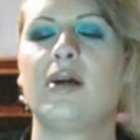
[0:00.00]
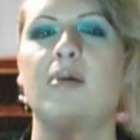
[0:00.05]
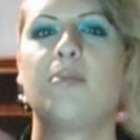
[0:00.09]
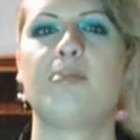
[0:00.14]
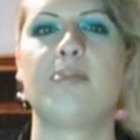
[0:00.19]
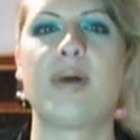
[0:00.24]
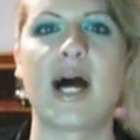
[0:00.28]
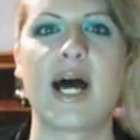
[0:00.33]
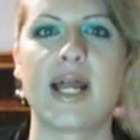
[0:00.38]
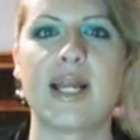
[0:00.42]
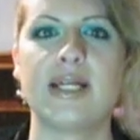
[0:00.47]

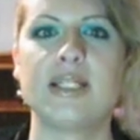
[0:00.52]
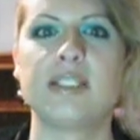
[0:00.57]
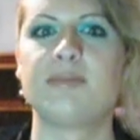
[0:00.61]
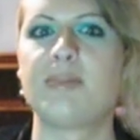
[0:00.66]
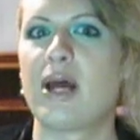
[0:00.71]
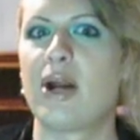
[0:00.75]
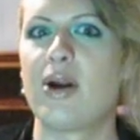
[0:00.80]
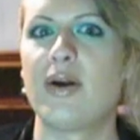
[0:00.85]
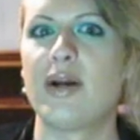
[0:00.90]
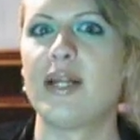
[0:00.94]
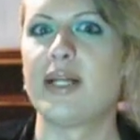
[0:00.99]
bodies
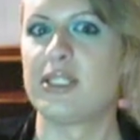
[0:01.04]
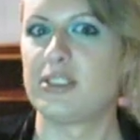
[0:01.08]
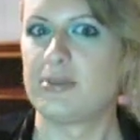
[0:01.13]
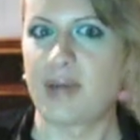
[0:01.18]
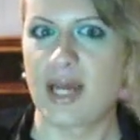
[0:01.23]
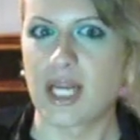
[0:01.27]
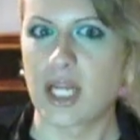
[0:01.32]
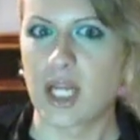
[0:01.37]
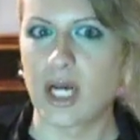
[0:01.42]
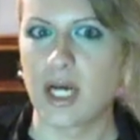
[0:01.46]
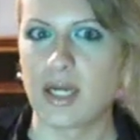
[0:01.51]
buried in his
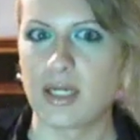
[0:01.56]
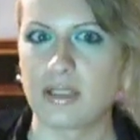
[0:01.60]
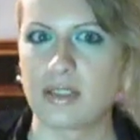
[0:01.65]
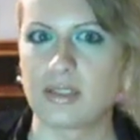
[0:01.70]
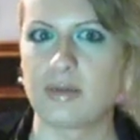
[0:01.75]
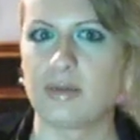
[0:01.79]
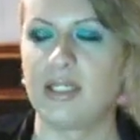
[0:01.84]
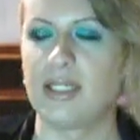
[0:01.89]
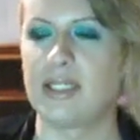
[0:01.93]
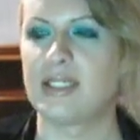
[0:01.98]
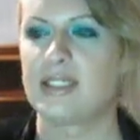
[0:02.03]
backyard.
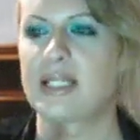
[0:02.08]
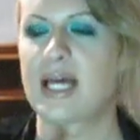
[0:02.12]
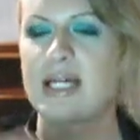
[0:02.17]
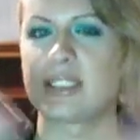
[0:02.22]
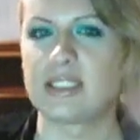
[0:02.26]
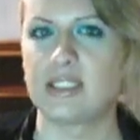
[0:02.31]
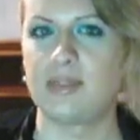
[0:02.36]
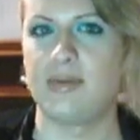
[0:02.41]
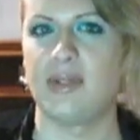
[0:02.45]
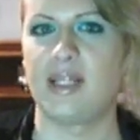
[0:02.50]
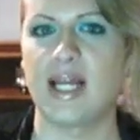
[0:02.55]
So, like, this
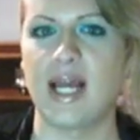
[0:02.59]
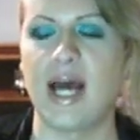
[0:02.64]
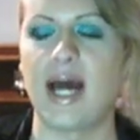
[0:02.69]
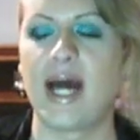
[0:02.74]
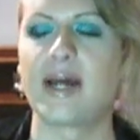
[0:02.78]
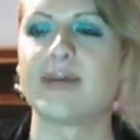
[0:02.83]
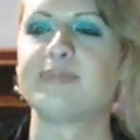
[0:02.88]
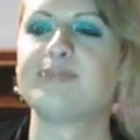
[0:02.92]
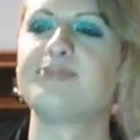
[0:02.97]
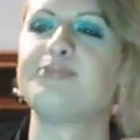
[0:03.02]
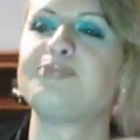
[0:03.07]
has to be the
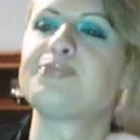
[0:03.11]
guy.